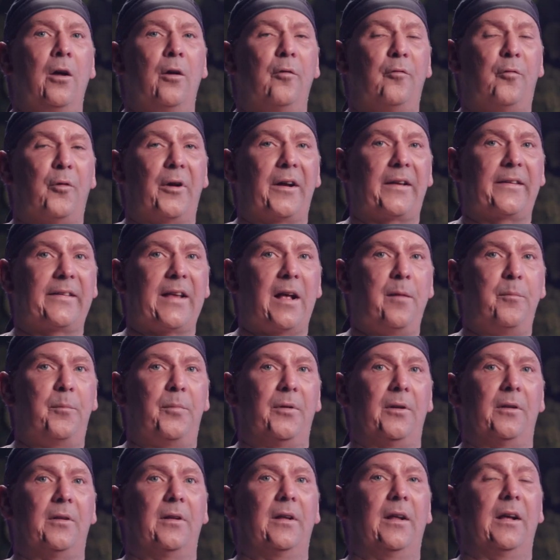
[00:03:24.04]
For
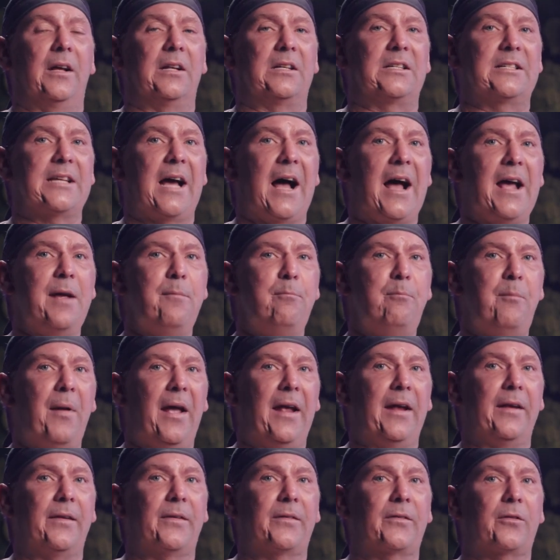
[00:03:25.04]
example, a
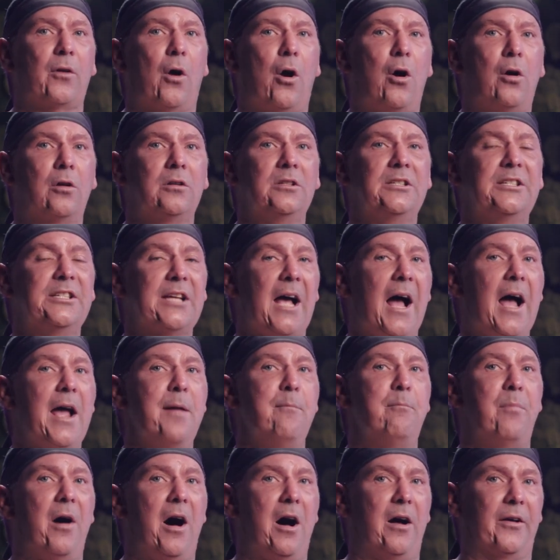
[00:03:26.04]
time-based
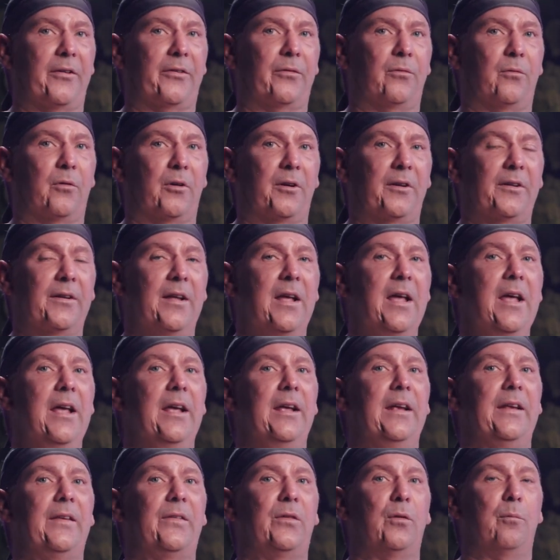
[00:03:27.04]
on-time password
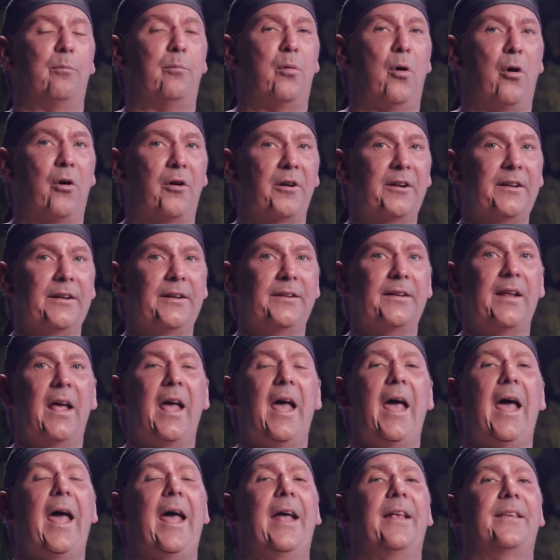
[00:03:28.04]
is supported
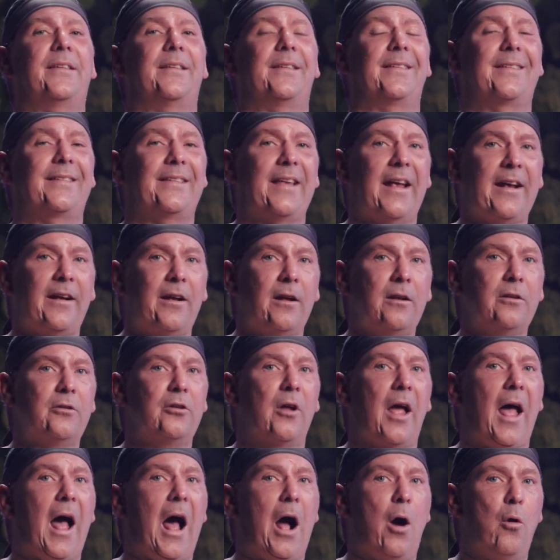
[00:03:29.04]
as a
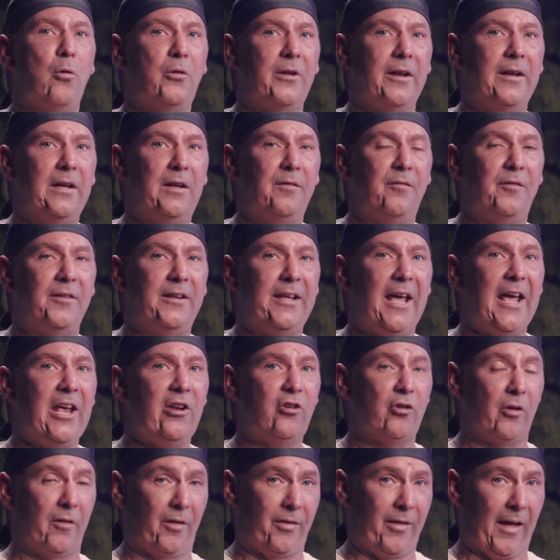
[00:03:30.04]
second
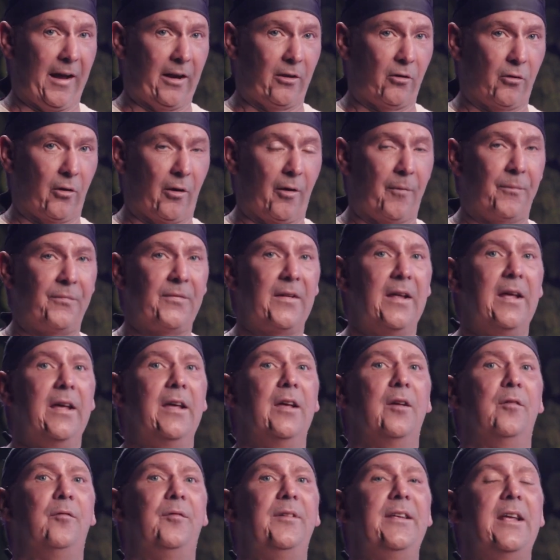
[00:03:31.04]
authentication factor
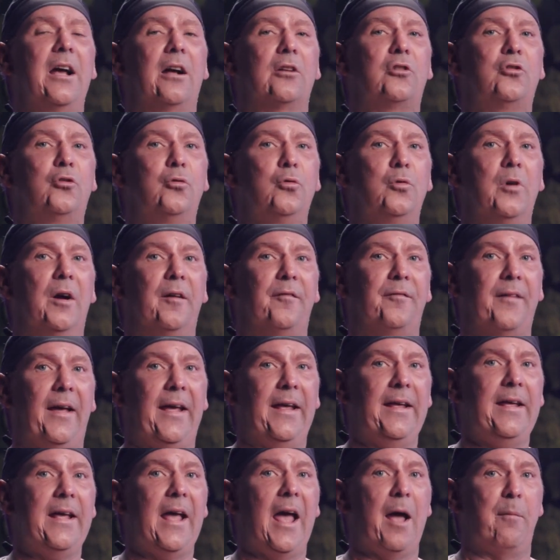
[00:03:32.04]
via
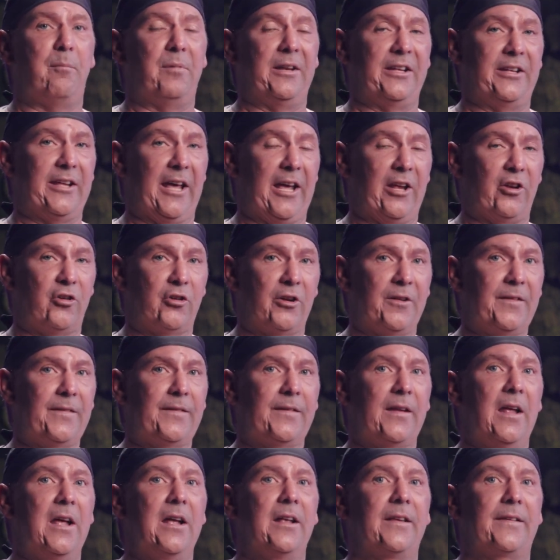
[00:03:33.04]
2FA
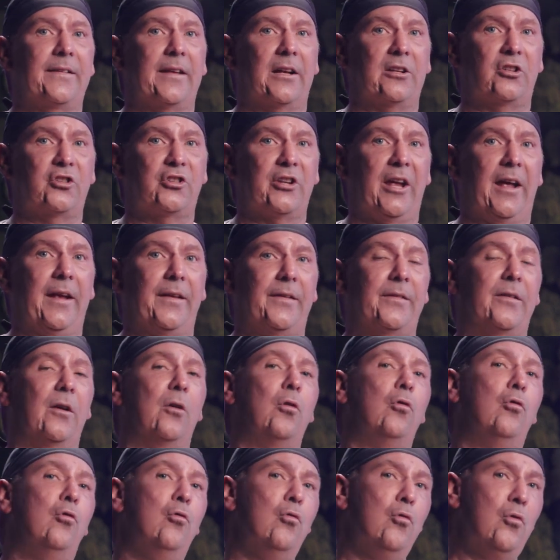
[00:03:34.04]
applications such as
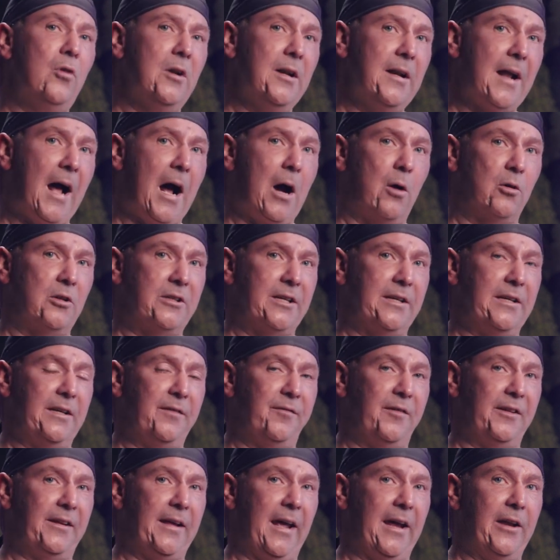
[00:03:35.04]
Google
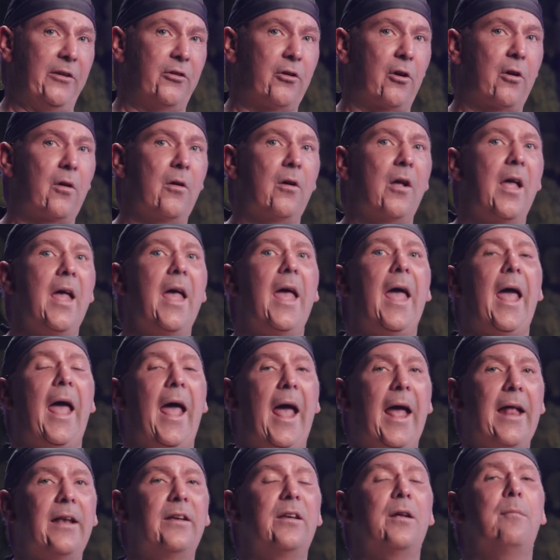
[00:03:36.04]
Authenticator
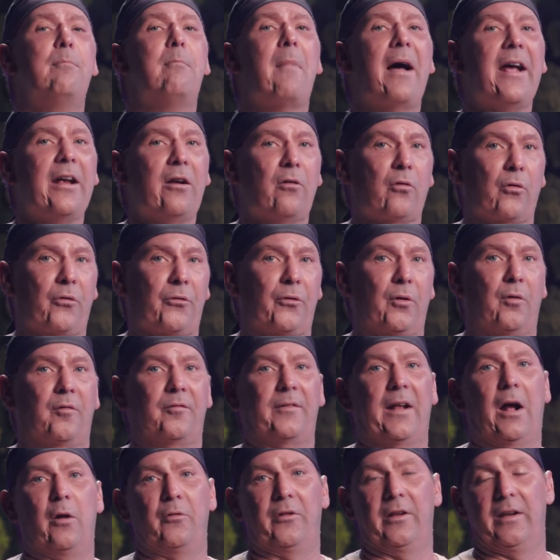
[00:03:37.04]
and
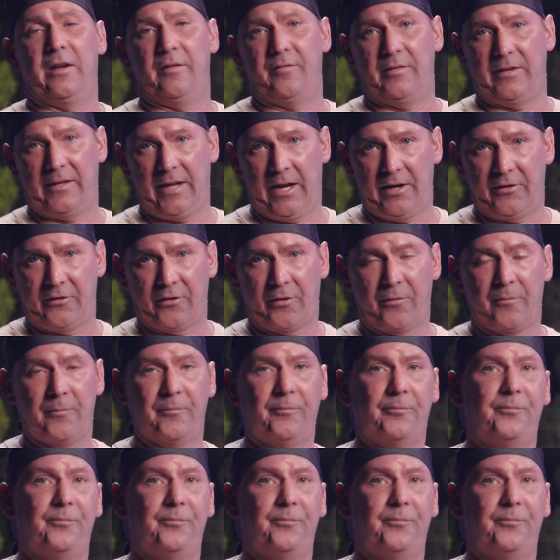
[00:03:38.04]
Microsoft Authenticator.